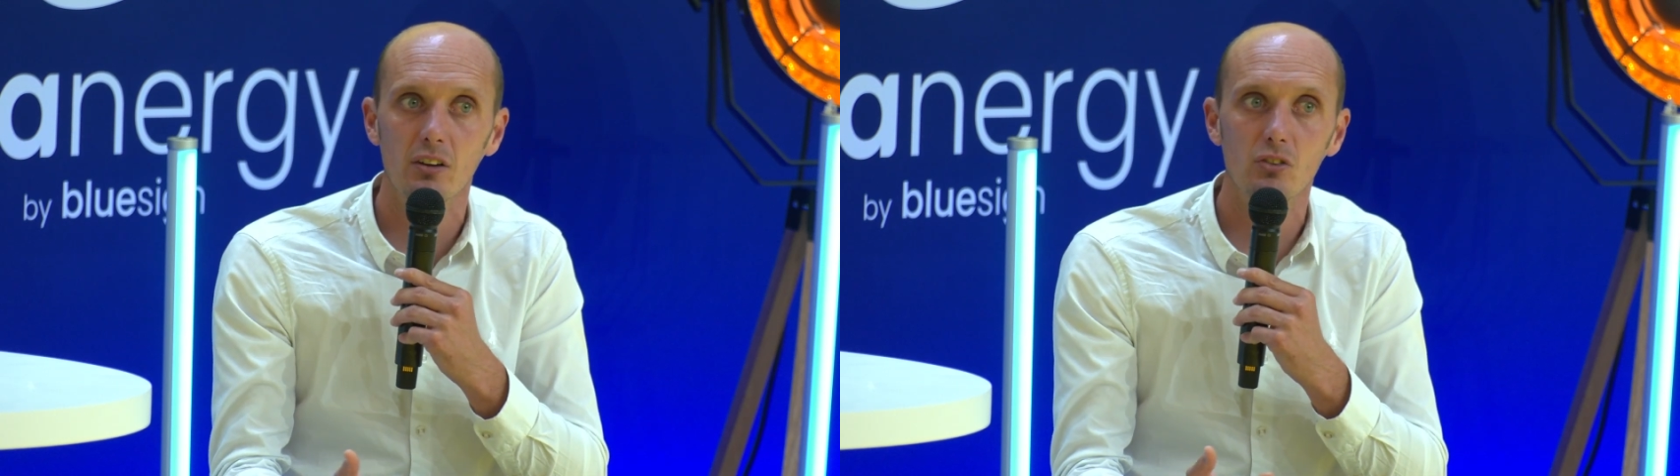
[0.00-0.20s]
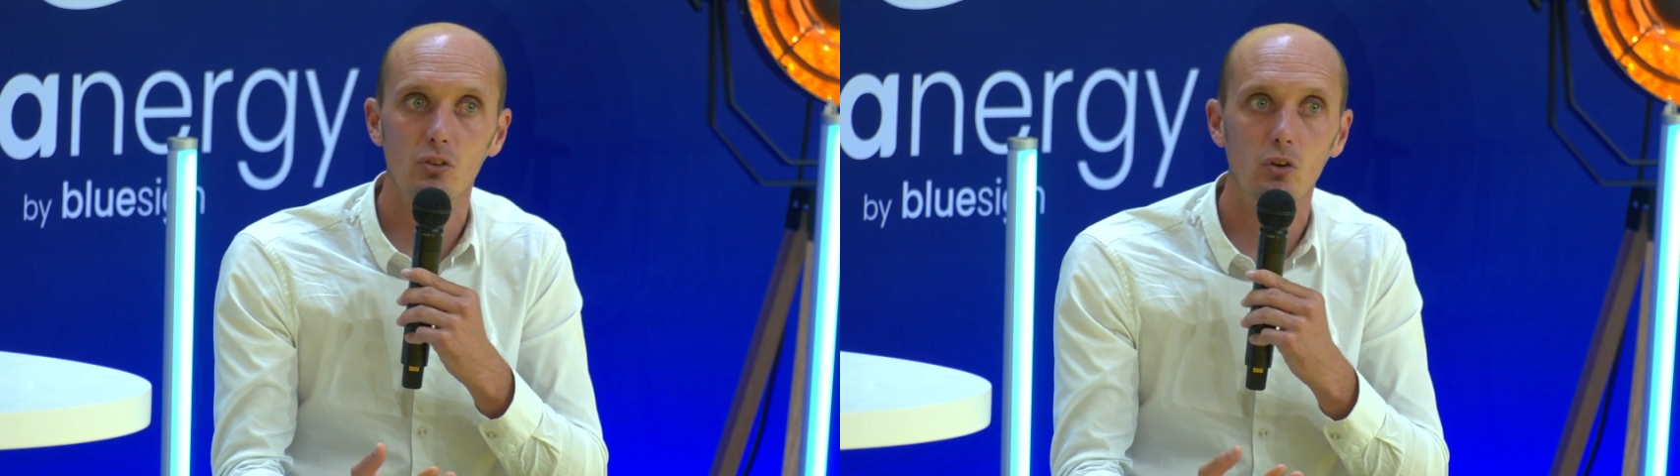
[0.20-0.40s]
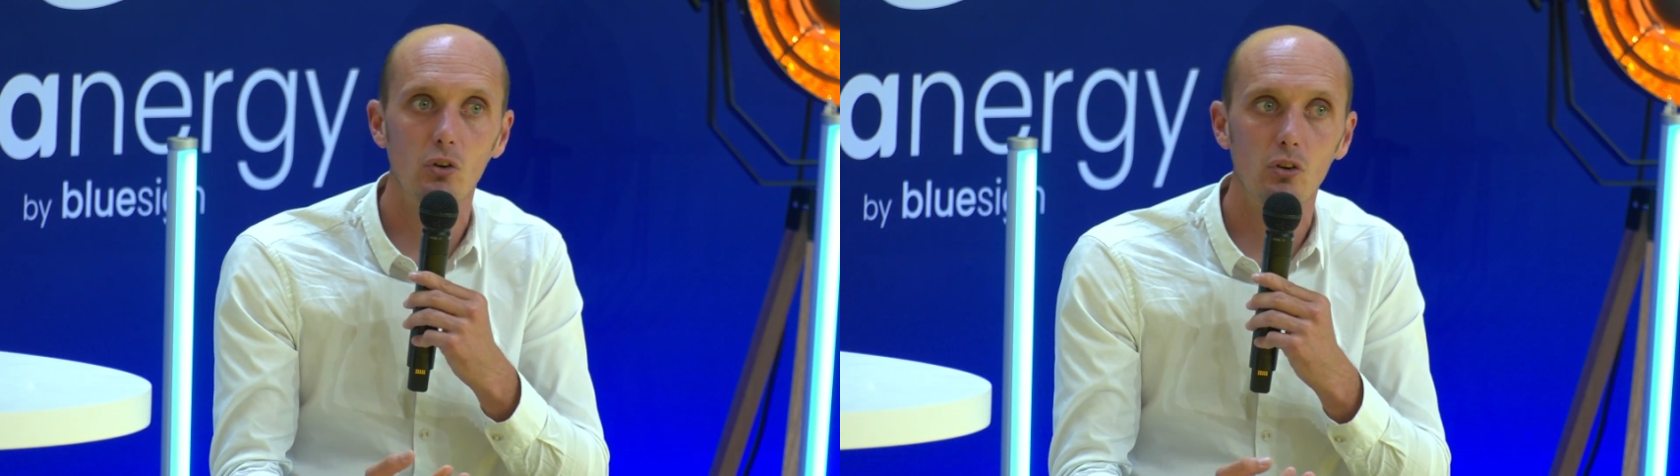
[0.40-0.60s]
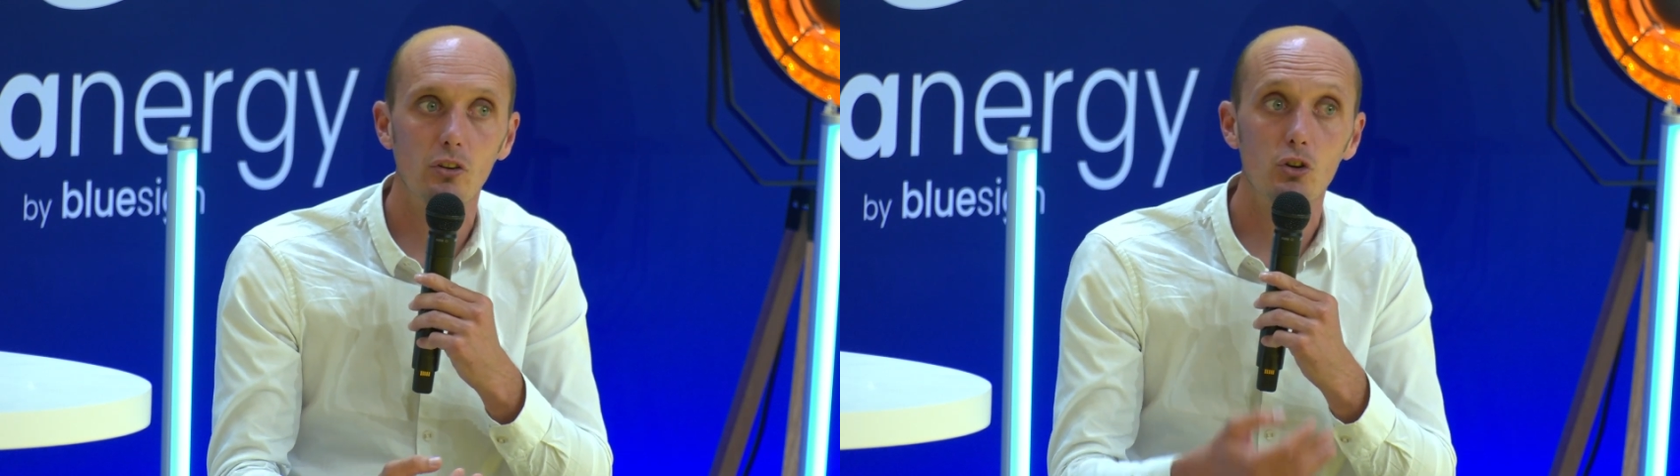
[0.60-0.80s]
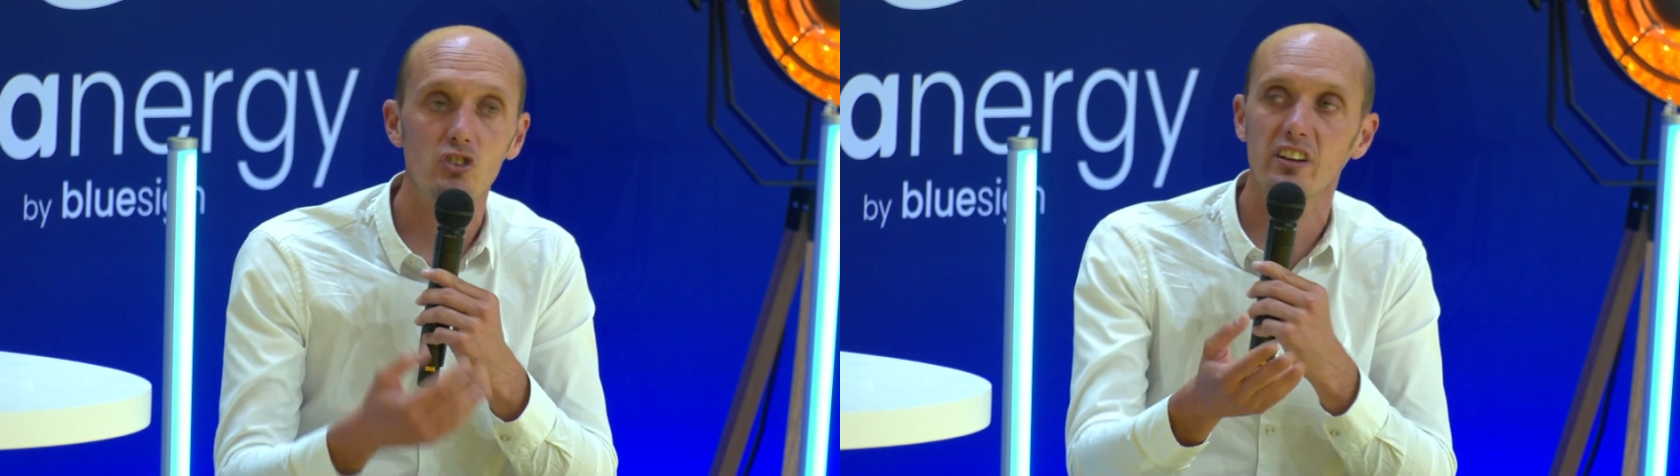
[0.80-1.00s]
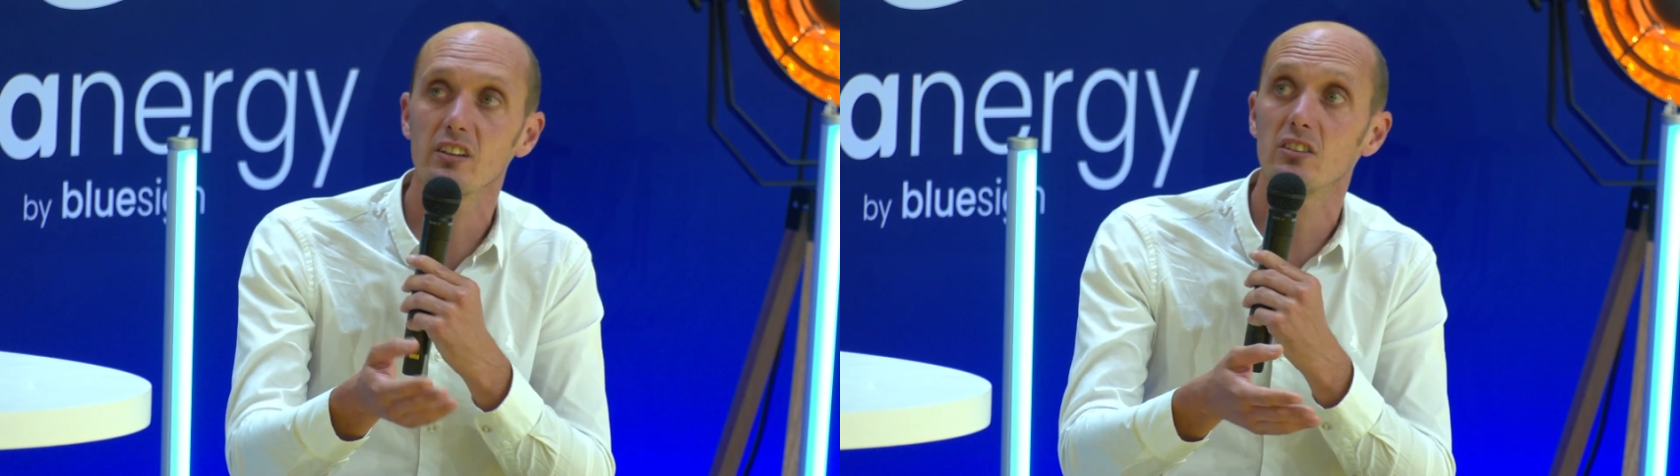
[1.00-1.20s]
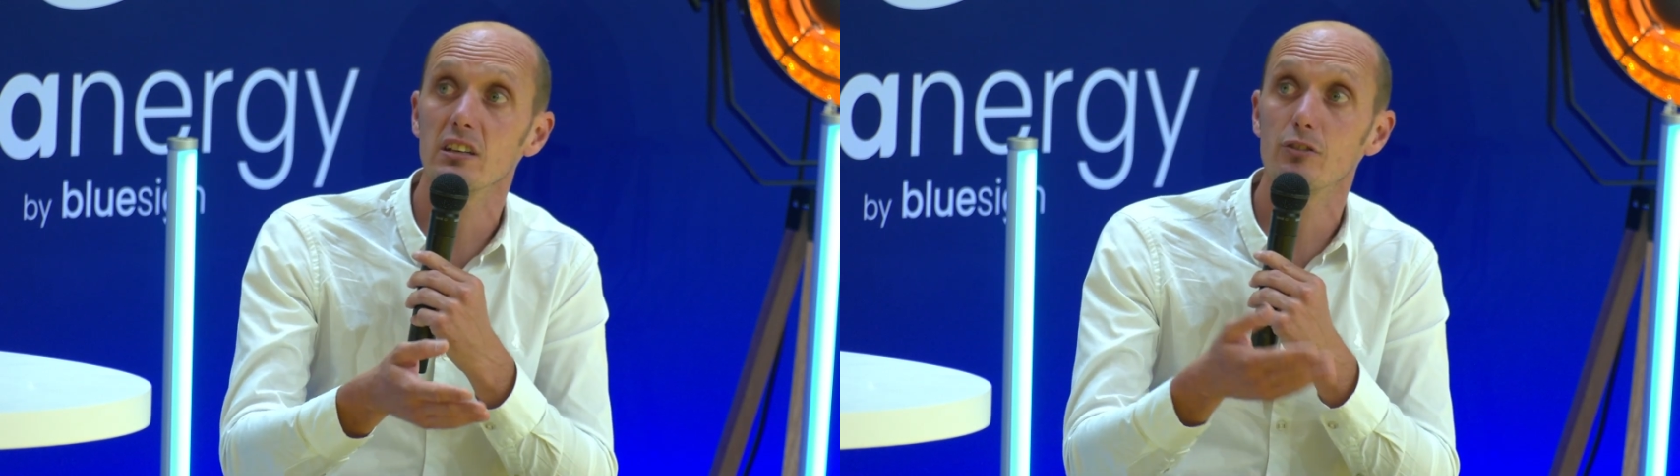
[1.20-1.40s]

so the chance